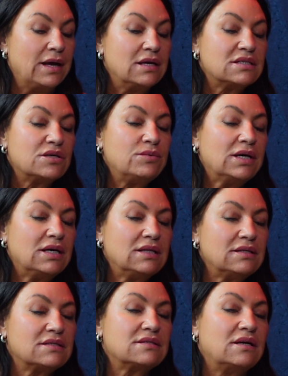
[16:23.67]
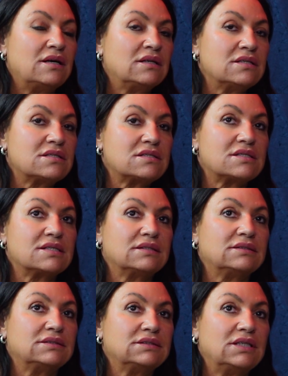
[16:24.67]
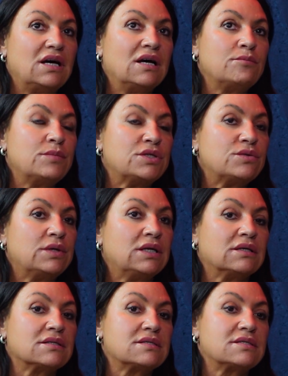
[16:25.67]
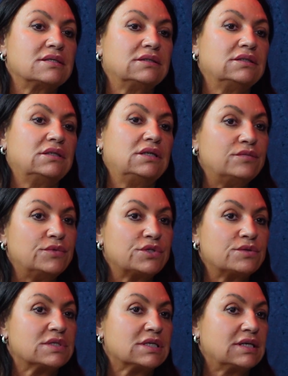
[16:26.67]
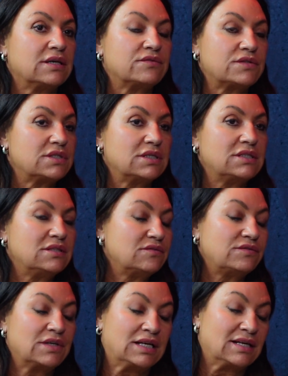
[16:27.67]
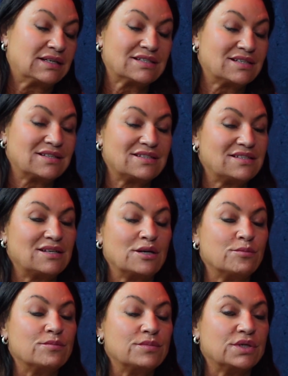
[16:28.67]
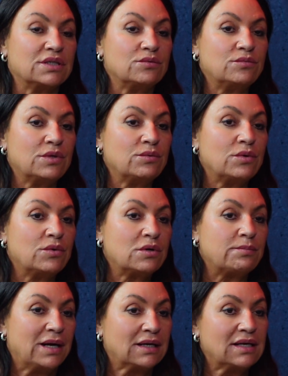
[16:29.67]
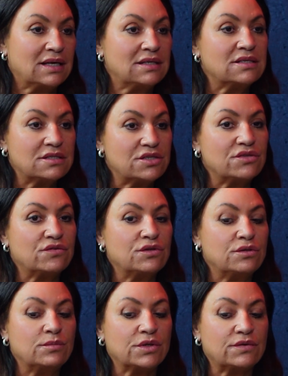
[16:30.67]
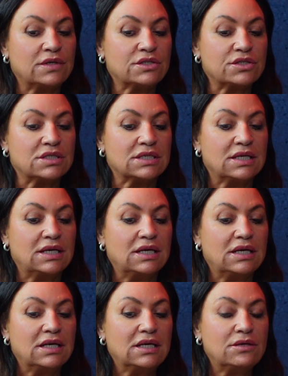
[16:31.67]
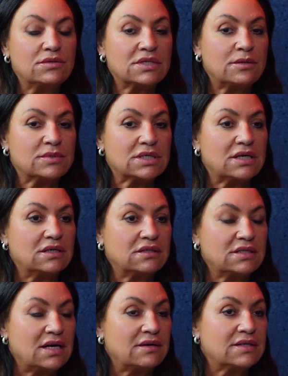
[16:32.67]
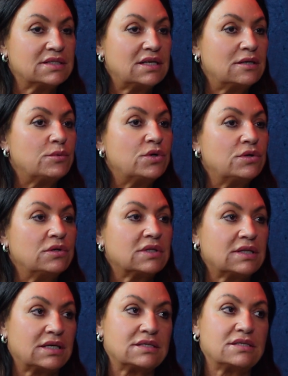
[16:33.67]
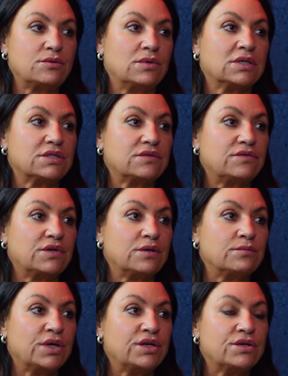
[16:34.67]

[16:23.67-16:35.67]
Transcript: So we had this honest time between us, which was a gift. It didn't feel like it at the time. But when we walked back into the room with Richard, he was able to hug Dara and tell him all the things he wanted for him,